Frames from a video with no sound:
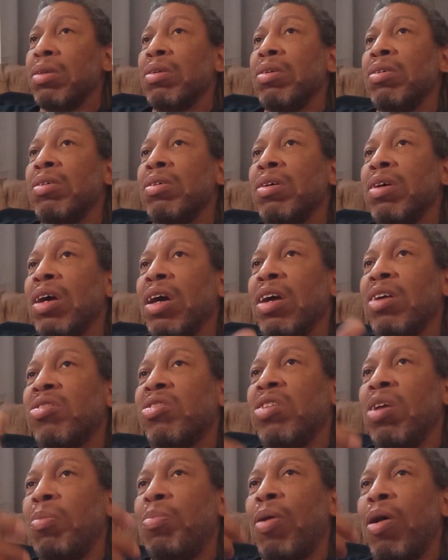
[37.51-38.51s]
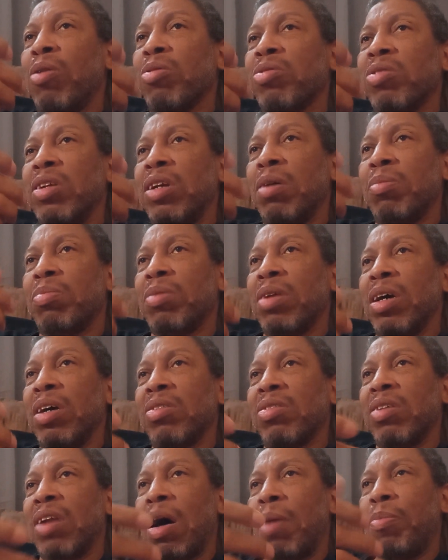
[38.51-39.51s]
And she posting up this, and
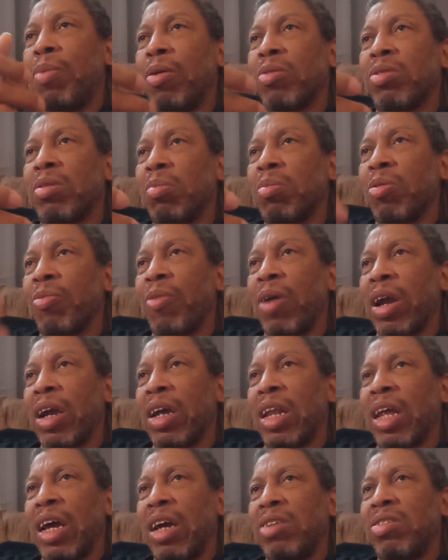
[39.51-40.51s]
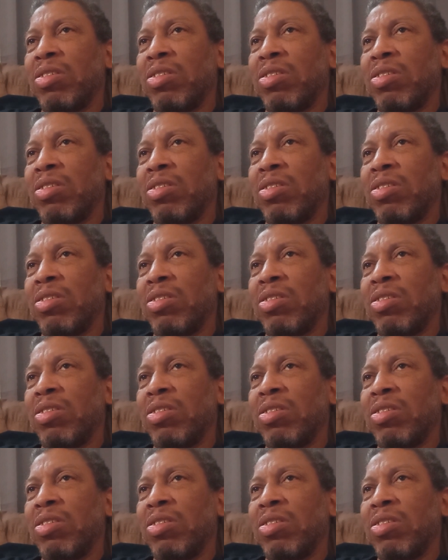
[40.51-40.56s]
I post up the regulation.